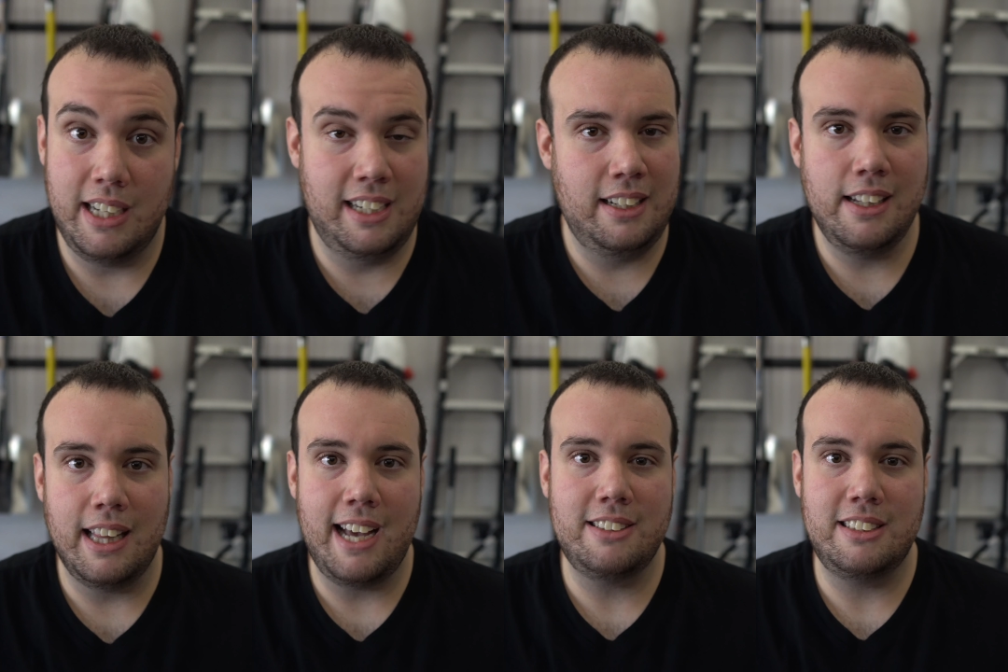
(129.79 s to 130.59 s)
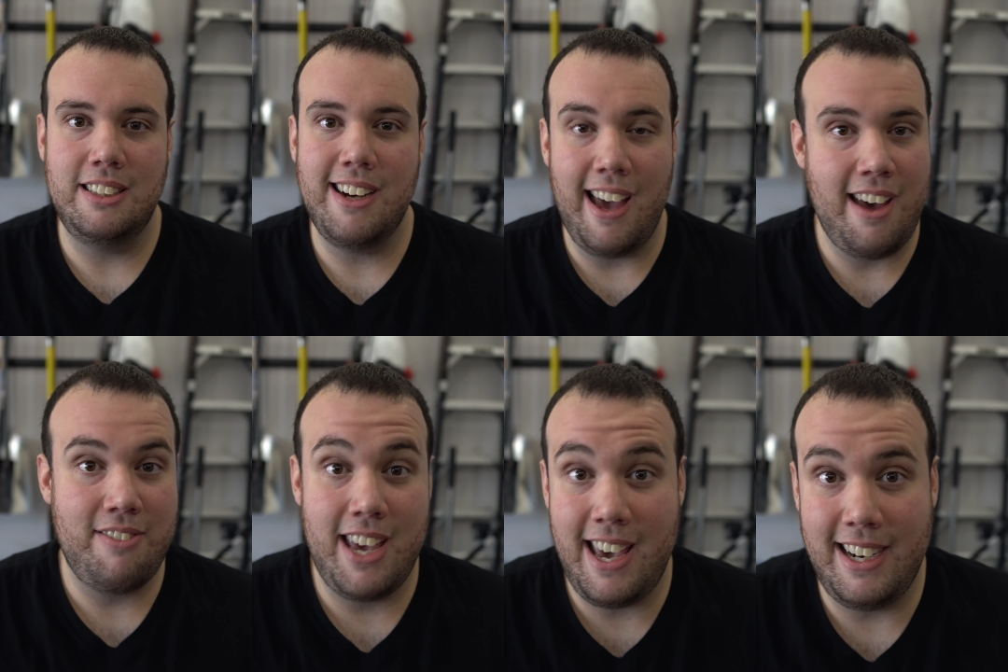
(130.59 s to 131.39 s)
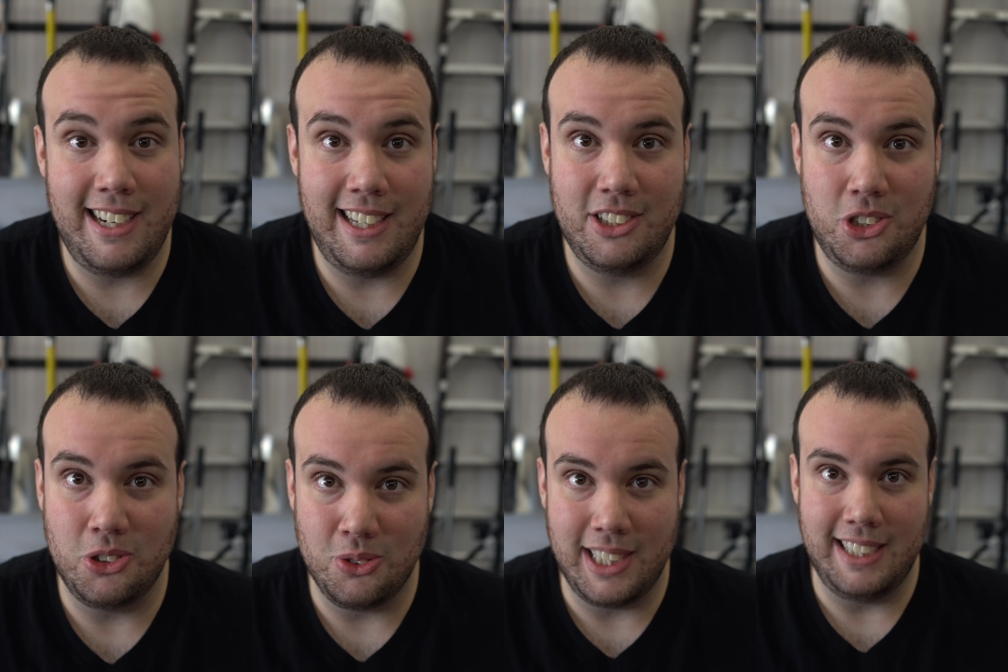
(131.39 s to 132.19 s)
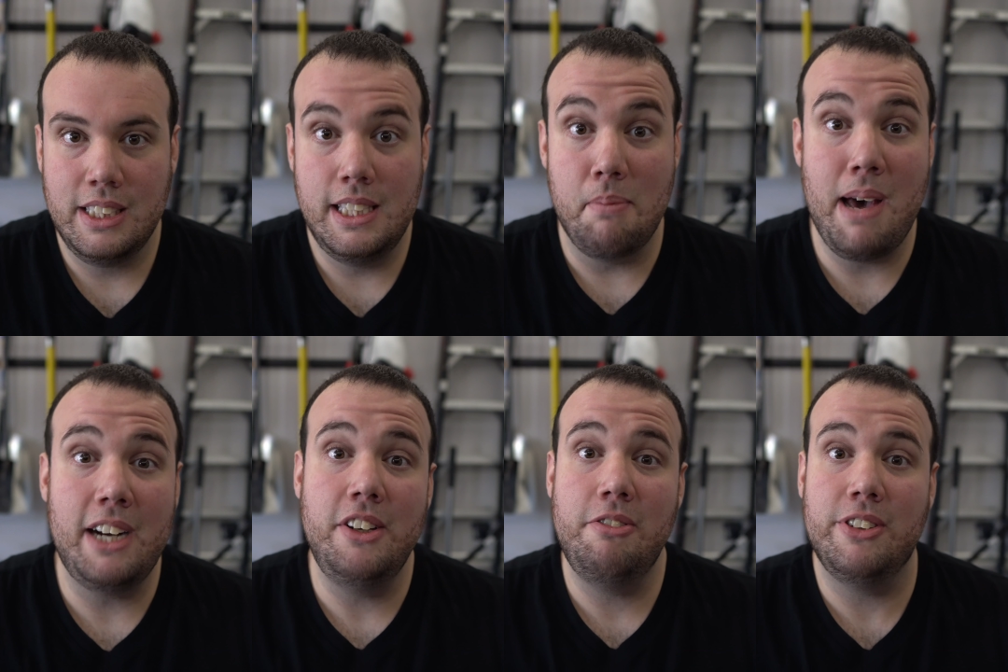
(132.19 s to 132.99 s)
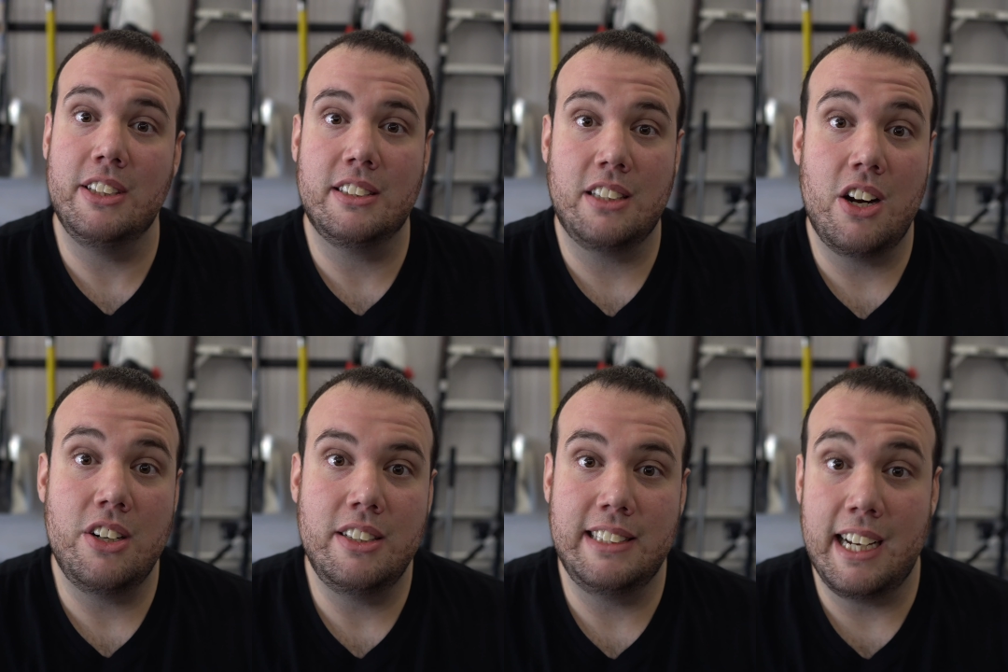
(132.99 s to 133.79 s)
and in the last year I haven't had any issues with it. The battery for the starter is